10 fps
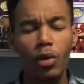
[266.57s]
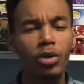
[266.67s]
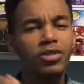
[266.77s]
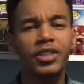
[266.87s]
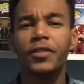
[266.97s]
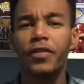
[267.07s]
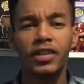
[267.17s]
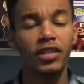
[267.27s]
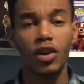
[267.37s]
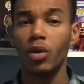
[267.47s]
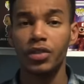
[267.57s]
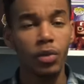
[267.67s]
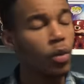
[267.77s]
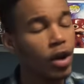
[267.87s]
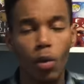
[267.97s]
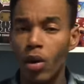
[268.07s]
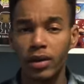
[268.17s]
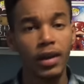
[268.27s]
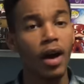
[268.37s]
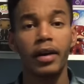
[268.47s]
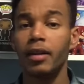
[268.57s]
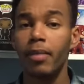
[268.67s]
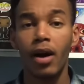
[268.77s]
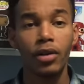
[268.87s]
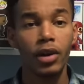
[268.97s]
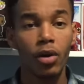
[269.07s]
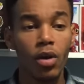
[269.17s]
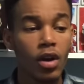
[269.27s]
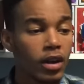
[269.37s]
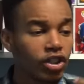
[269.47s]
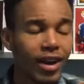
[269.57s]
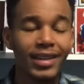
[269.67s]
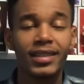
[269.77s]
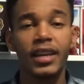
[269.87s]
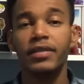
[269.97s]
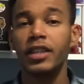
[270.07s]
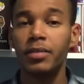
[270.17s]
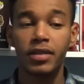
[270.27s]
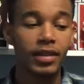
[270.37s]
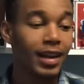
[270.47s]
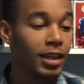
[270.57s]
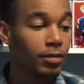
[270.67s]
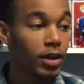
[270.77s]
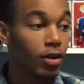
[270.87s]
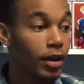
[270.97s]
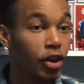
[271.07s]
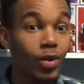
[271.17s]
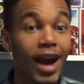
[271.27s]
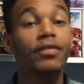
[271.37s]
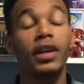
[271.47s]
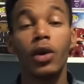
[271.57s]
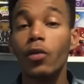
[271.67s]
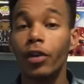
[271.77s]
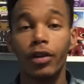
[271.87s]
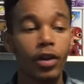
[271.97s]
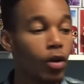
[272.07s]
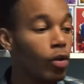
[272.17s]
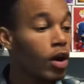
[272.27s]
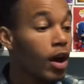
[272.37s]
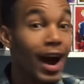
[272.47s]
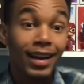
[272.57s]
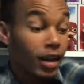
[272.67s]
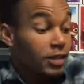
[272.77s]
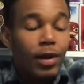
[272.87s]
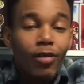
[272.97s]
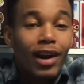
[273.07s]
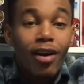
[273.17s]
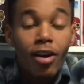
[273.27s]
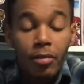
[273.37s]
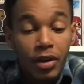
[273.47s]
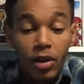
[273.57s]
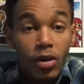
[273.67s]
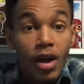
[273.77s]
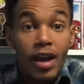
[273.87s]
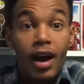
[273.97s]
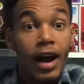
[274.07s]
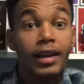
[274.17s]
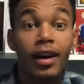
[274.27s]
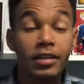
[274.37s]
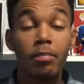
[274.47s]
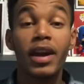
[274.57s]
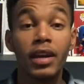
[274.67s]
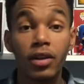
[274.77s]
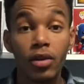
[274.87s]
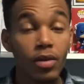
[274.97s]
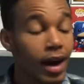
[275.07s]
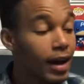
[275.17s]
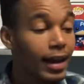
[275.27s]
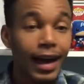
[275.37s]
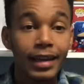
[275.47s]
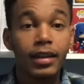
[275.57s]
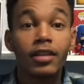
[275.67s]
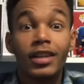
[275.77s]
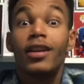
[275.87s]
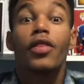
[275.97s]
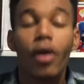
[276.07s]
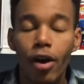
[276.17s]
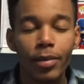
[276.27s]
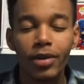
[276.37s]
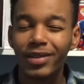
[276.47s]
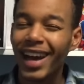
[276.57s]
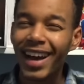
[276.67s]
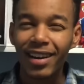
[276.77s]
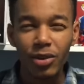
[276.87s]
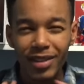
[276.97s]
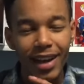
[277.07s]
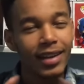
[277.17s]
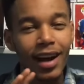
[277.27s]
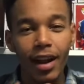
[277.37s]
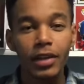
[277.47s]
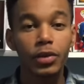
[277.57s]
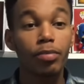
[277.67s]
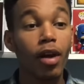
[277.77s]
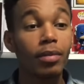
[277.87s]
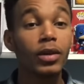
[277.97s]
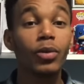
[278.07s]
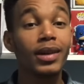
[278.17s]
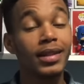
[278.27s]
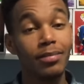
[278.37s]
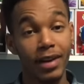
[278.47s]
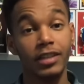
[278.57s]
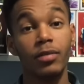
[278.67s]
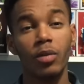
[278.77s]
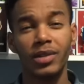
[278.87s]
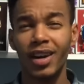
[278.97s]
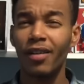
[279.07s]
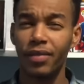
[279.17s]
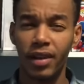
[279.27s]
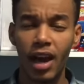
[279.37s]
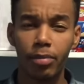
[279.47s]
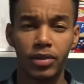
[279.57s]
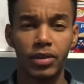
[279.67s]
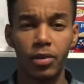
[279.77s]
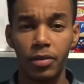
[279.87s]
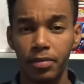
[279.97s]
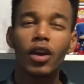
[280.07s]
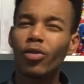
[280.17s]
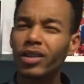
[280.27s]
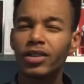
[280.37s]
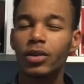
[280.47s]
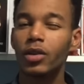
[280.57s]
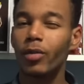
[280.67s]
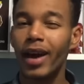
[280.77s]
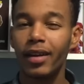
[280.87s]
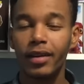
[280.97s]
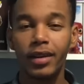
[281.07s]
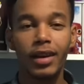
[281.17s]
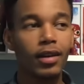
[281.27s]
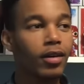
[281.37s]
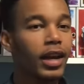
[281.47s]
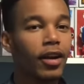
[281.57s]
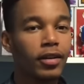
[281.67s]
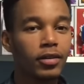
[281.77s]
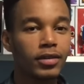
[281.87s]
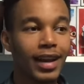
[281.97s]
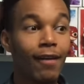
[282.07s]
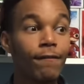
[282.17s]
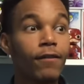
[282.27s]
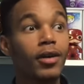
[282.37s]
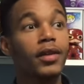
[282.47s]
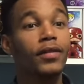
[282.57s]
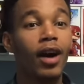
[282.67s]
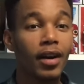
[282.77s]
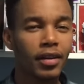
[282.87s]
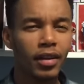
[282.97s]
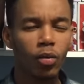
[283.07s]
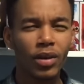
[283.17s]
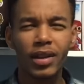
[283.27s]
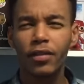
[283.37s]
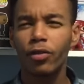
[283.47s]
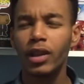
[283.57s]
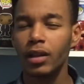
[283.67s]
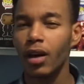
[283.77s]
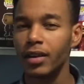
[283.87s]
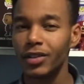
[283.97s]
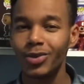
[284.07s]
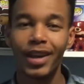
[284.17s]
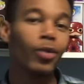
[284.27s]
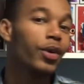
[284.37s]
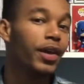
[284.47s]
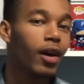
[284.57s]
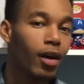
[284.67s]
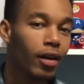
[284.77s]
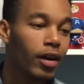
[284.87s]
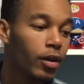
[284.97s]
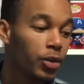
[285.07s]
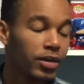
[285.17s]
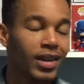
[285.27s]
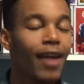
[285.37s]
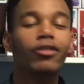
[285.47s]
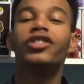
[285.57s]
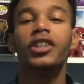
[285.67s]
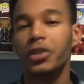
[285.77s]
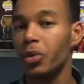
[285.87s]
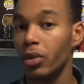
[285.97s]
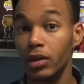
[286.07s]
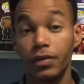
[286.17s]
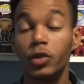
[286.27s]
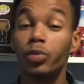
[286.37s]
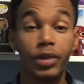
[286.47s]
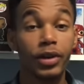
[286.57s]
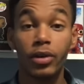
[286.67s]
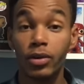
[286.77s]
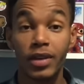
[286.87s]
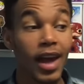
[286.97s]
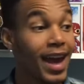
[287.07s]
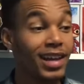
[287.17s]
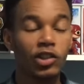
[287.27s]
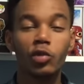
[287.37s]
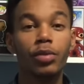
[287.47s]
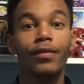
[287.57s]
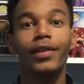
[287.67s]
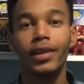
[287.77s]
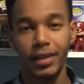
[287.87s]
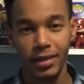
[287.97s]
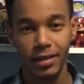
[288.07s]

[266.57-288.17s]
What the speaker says: when it was just Fitz and Coulson one-on-one talking about, you know, trying to save Simmons and telling him, you know, like, you have to get over it, you know. I lost my right arm, you know. I lost May, you know. I lost another arm, you know. That kind of, those kind of dialogues were probably one of the best moments of the episode. It really showed the humanity in our characters and how far they've gotten and what they've really lost to get where they are in this ever-changing world of superheroes and supervillains.